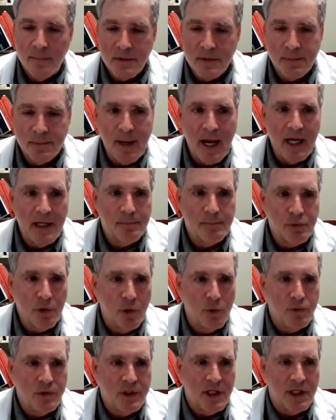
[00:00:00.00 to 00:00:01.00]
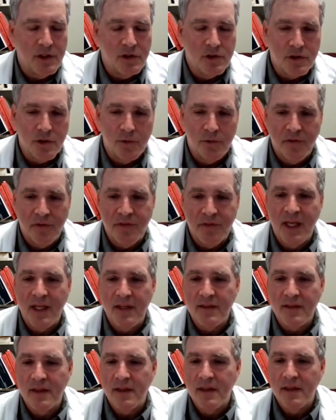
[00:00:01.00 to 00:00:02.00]
spike protein, so the
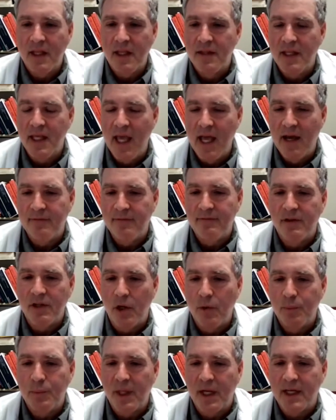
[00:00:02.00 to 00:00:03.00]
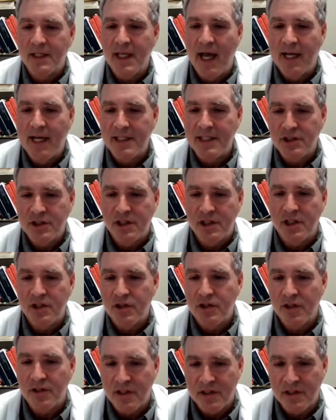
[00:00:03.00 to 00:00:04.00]
thing in the envelope that attaches
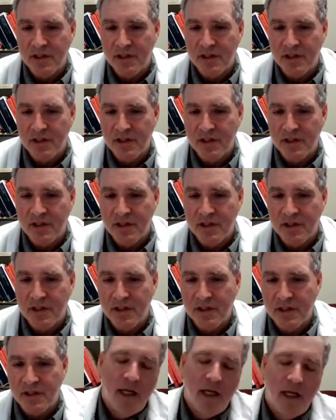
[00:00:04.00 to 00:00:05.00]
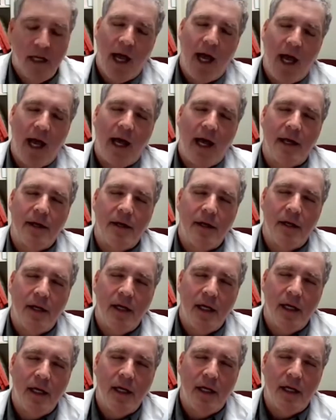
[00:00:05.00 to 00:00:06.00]
it to the cell. And
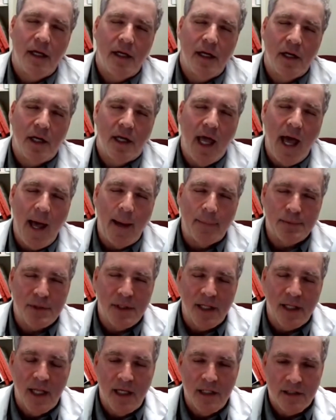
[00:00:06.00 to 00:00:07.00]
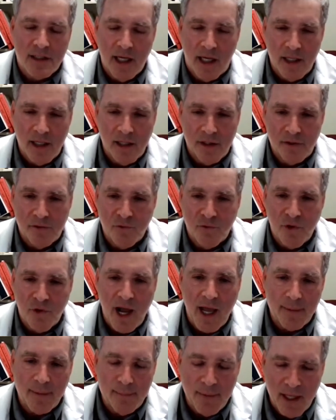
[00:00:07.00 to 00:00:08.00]
it encapsulates that little
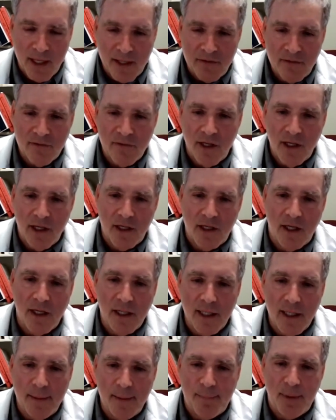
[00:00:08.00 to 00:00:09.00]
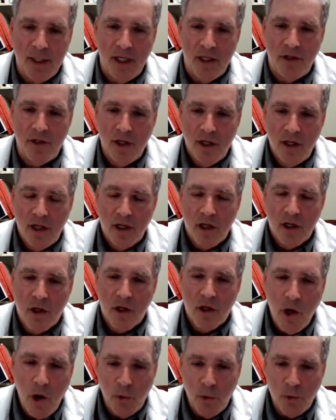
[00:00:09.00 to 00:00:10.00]
fragment in a lipid
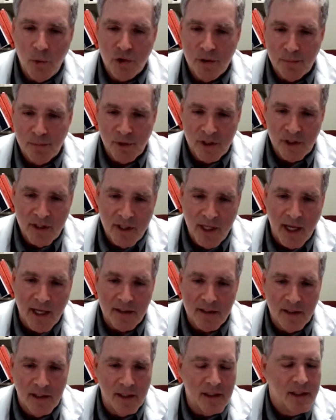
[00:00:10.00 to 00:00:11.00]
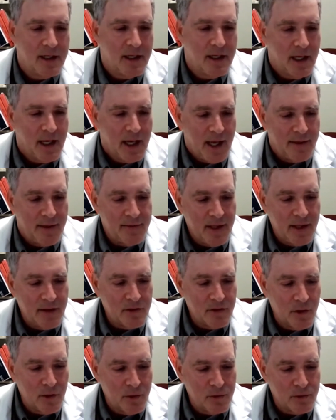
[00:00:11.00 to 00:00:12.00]
coat to protect it. And
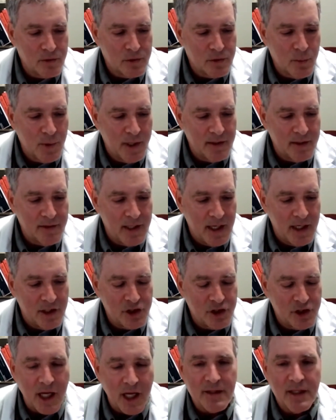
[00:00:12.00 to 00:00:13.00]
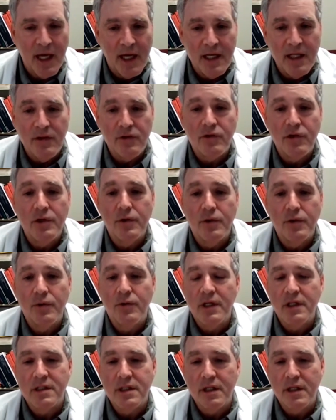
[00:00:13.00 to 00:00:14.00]
then when they inject that into you,
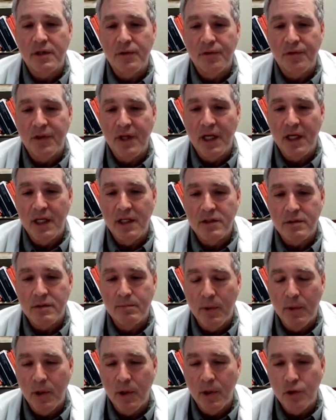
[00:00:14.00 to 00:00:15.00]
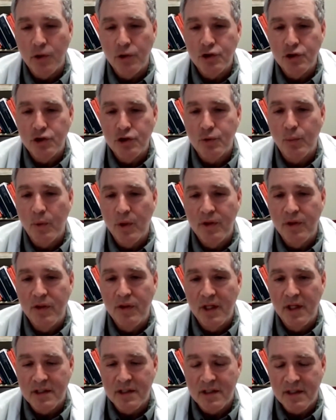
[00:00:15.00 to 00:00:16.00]
these little things merge
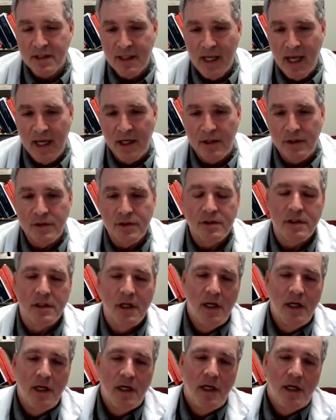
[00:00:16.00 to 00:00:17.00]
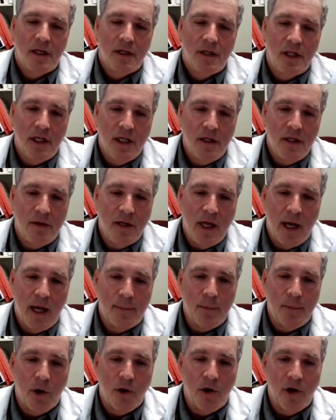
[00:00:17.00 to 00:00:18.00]
with the cells. The
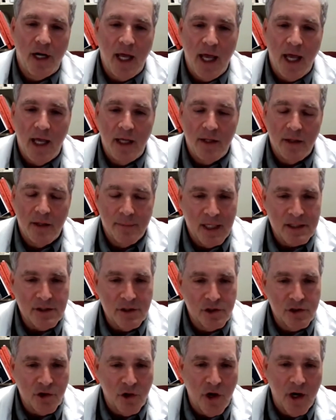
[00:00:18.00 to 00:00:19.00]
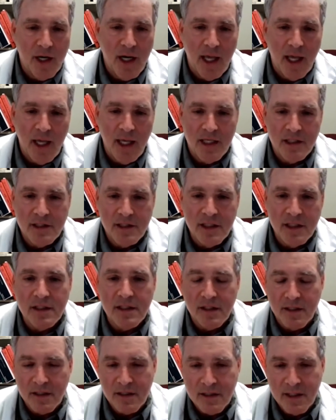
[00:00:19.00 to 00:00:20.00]
mRNA, the messenger RNA, gets
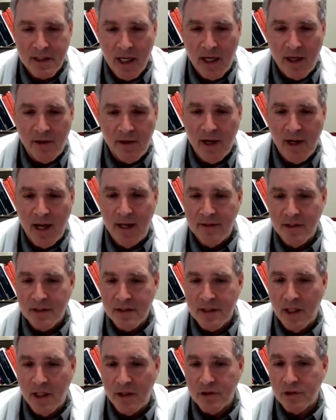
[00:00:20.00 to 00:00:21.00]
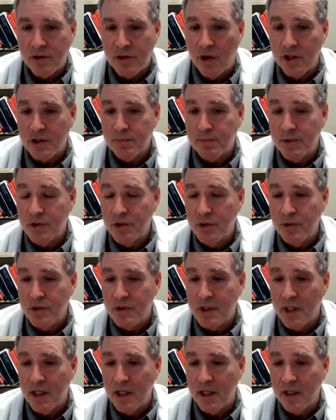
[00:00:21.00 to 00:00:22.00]
into the cell, and the cell starts
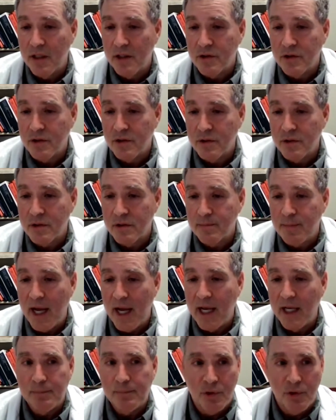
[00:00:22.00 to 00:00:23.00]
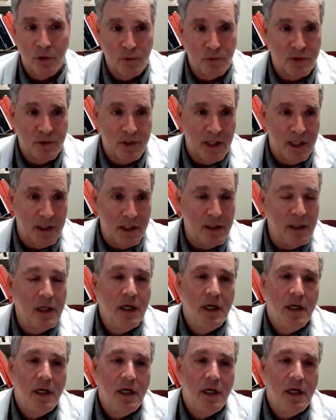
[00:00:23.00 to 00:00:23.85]
producing spike protein,